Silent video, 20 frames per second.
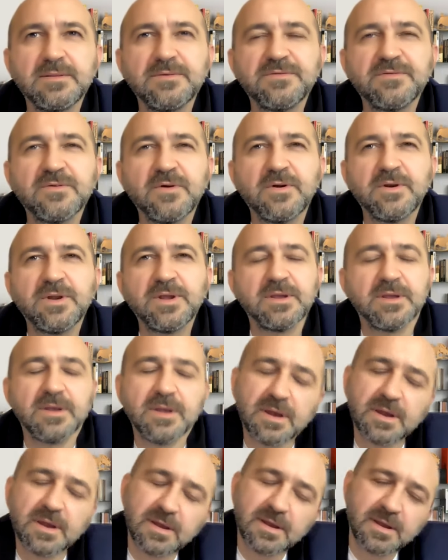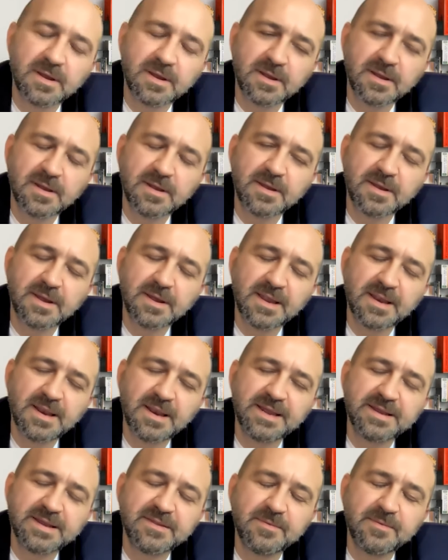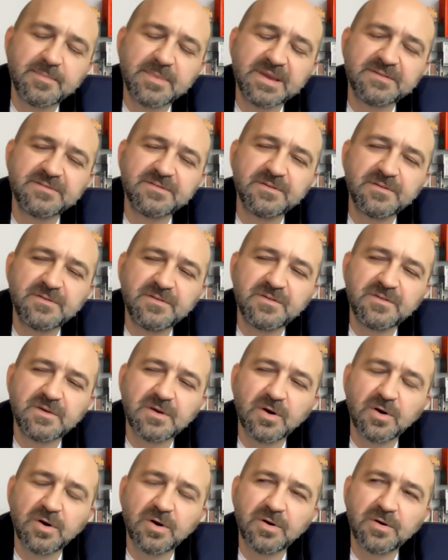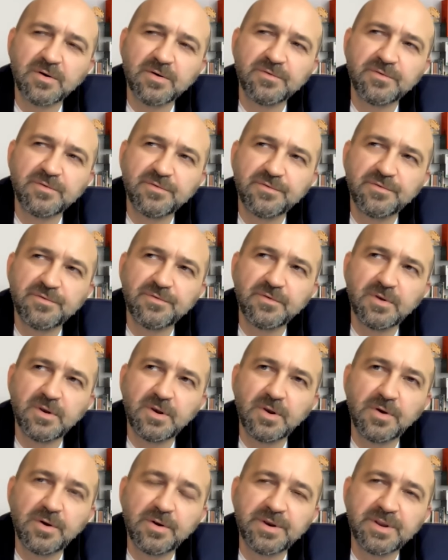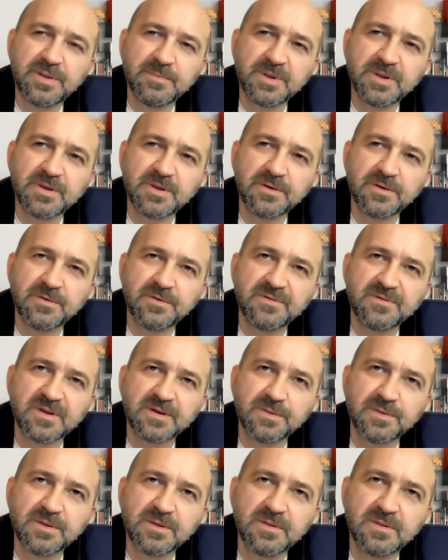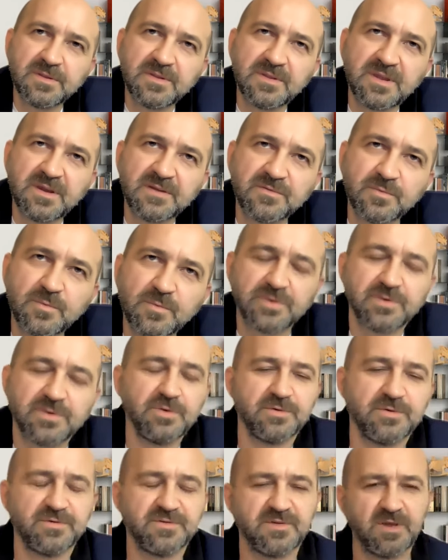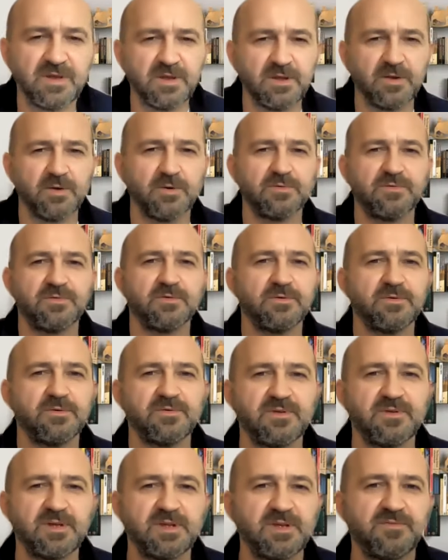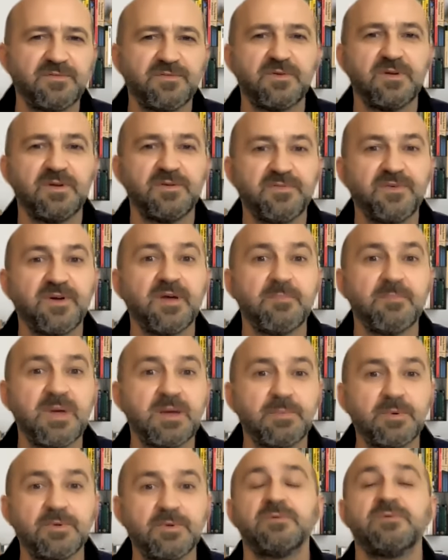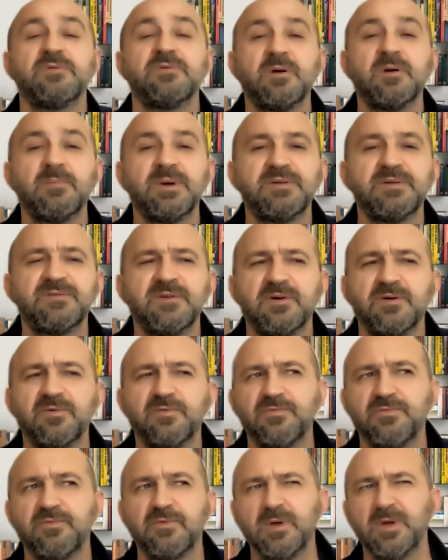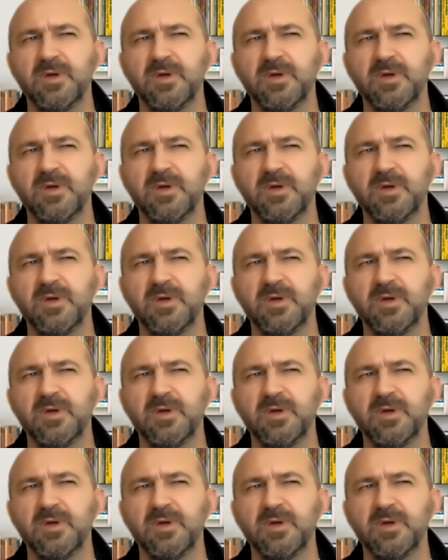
like. I like the message of learning, because I think that's what you're saying. Also, is like if I'm able to tell myself,